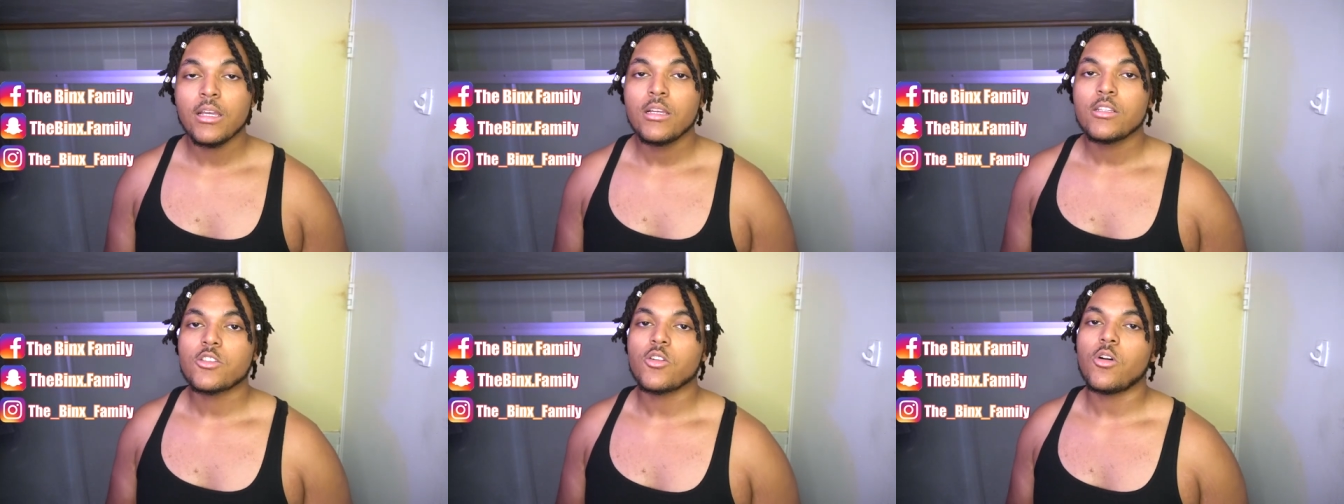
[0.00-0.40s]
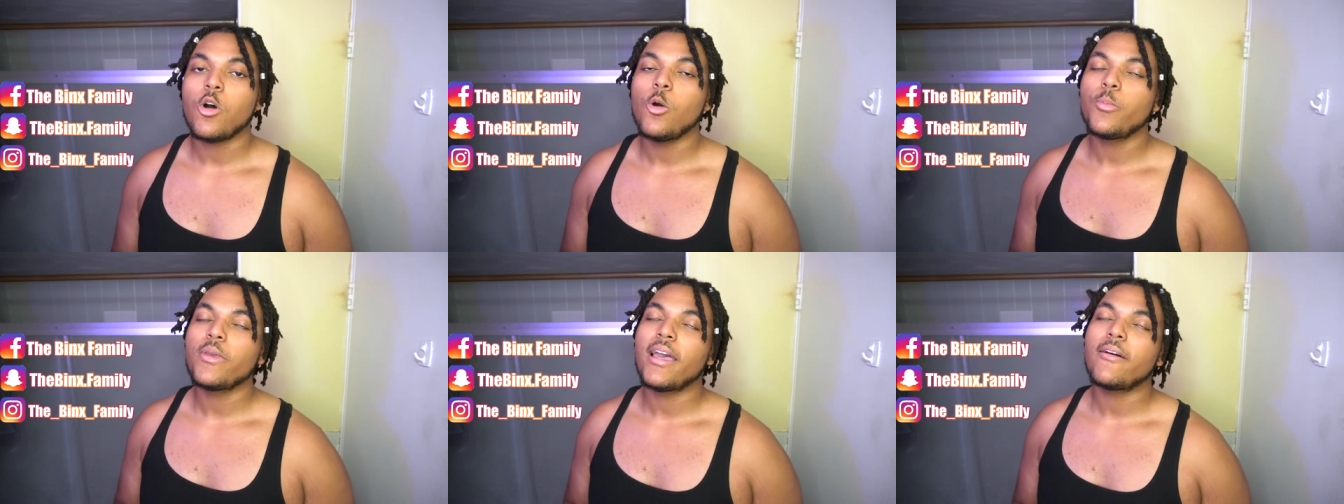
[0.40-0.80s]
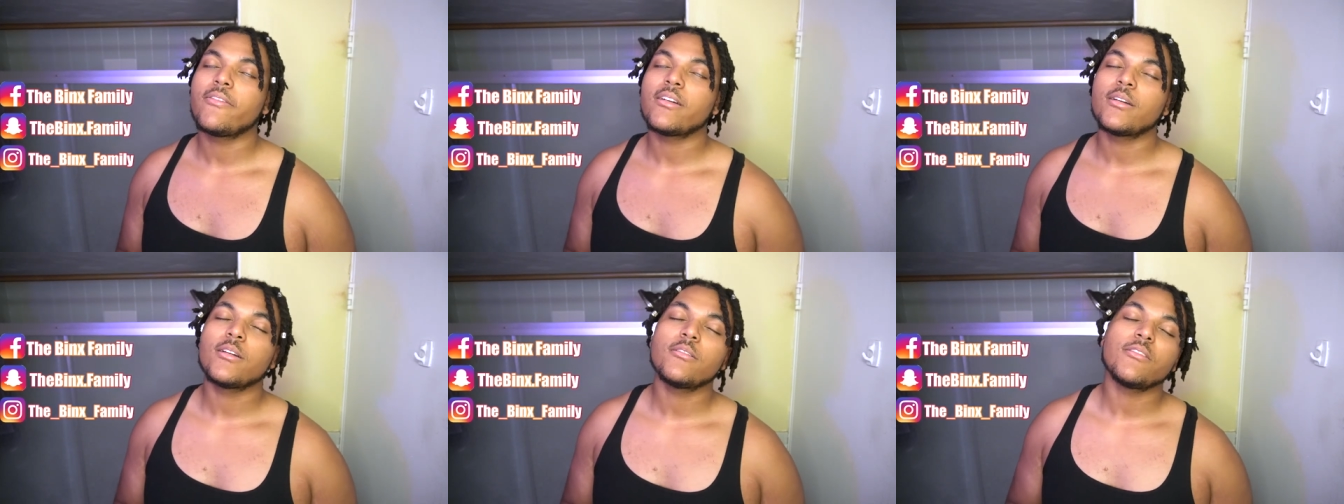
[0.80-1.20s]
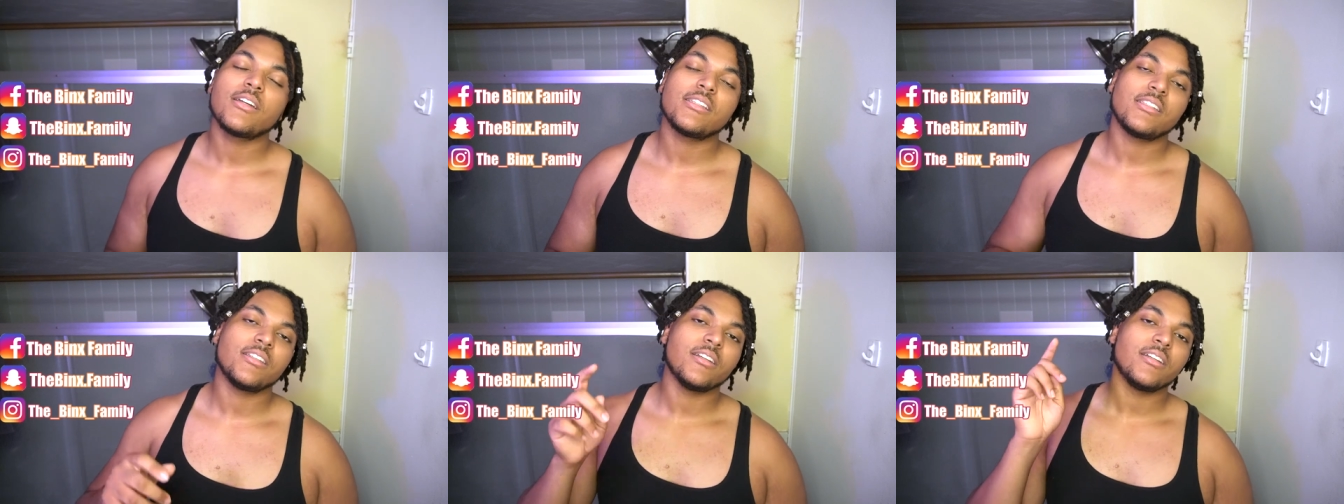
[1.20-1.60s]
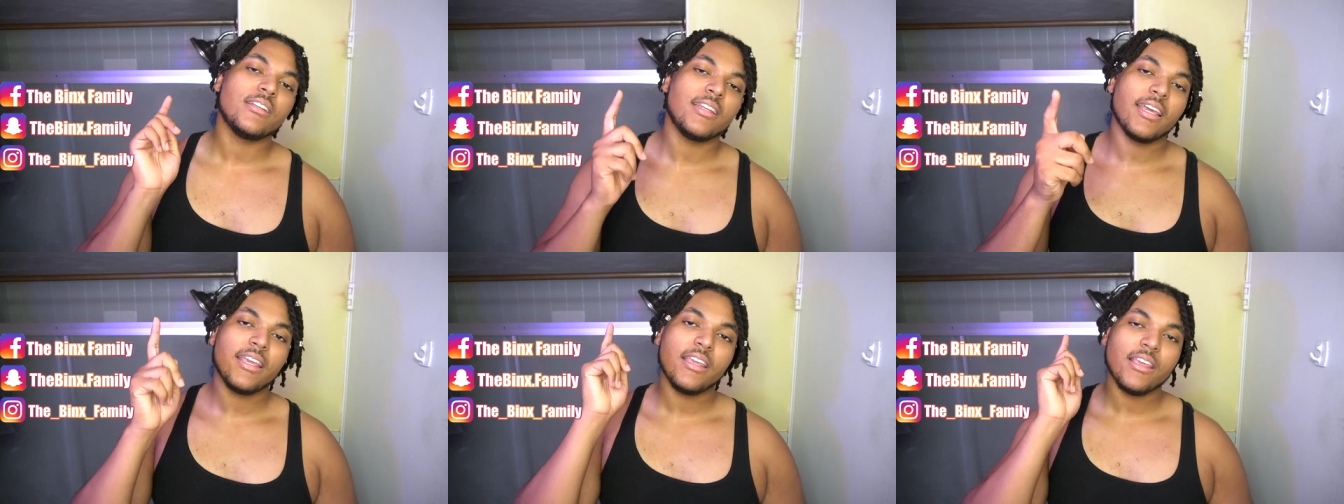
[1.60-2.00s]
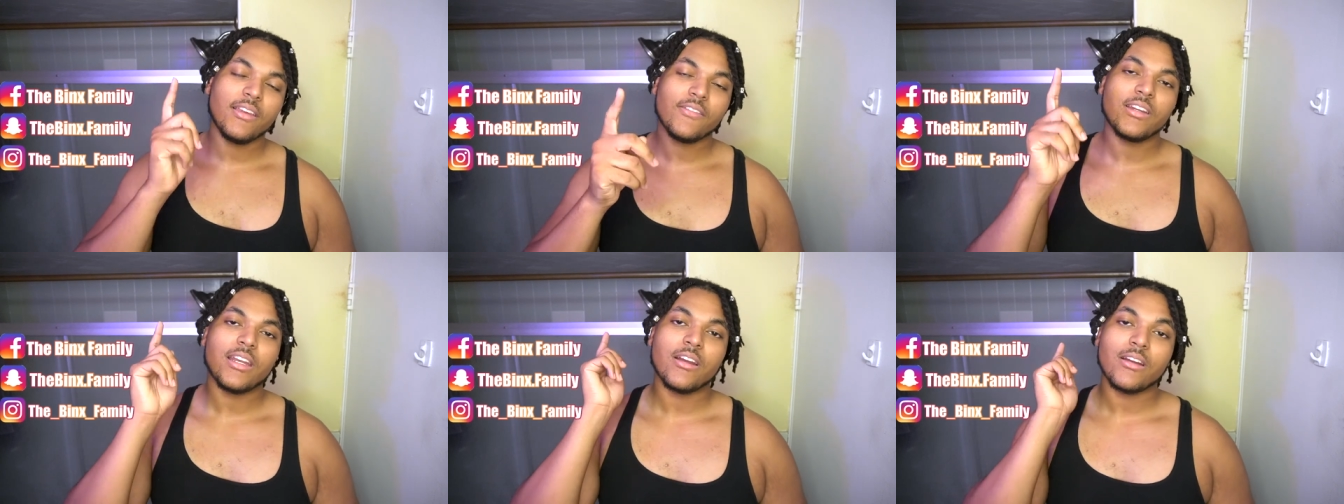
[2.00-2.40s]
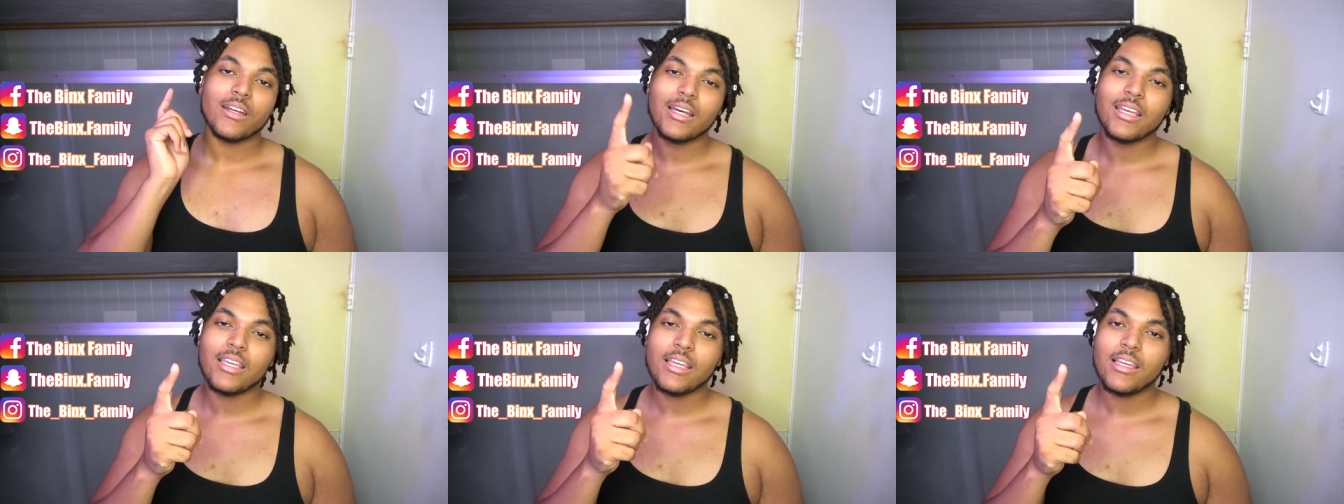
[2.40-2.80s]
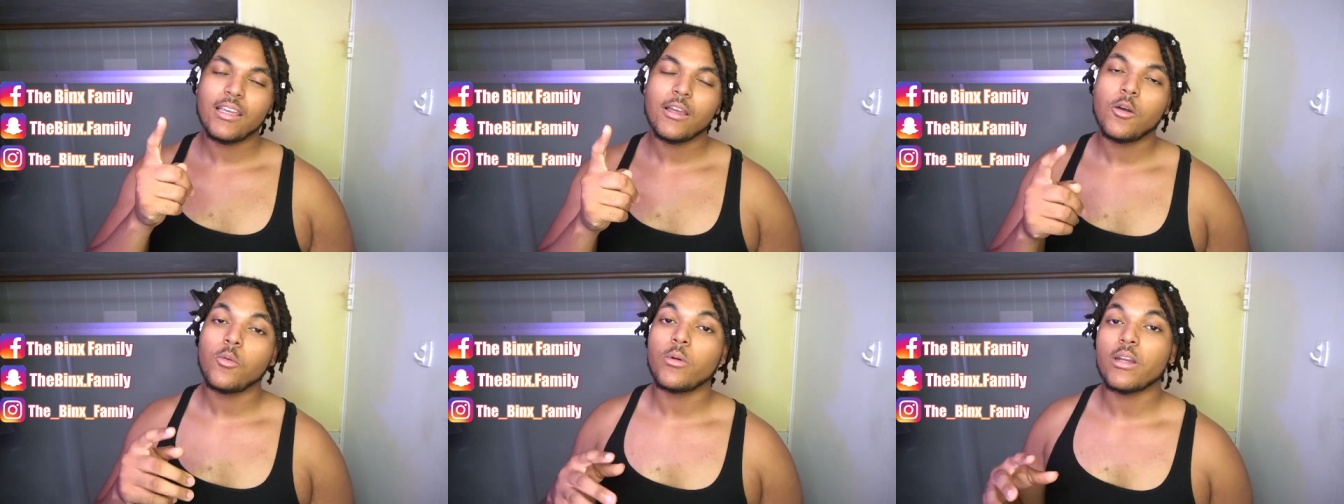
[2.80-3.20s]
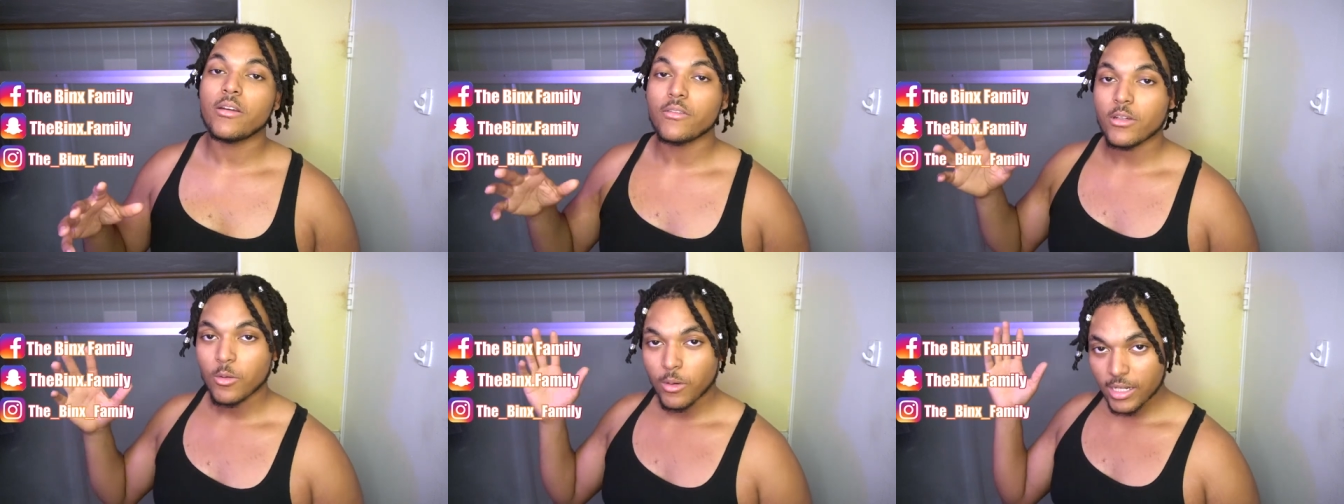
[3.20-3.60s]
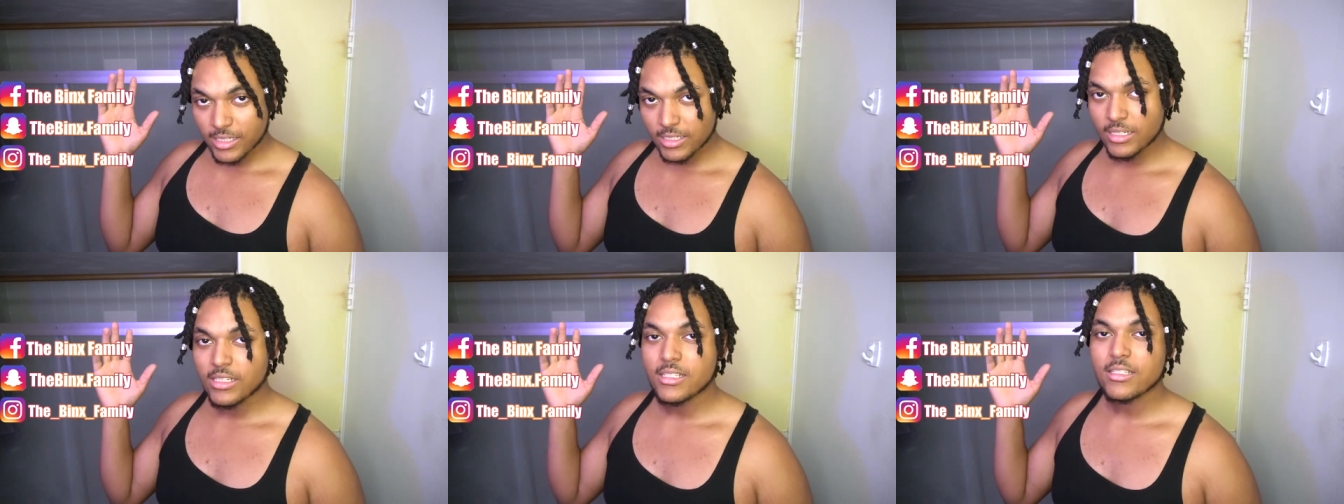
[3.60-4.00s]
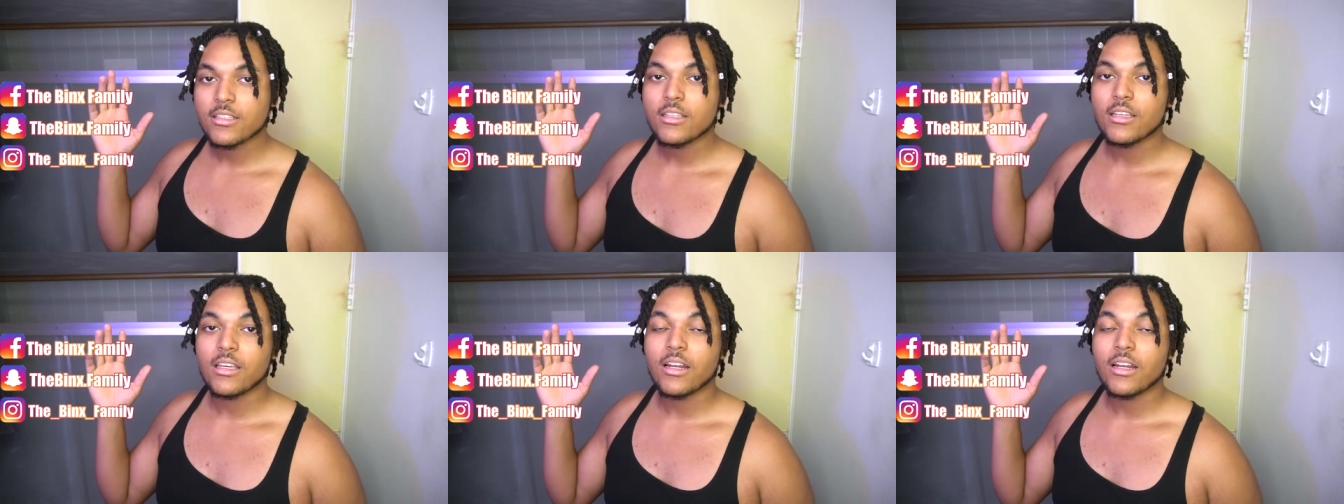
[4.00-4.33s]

So I hope you have a good rest of your day, evening, or night, whenever you're watching this.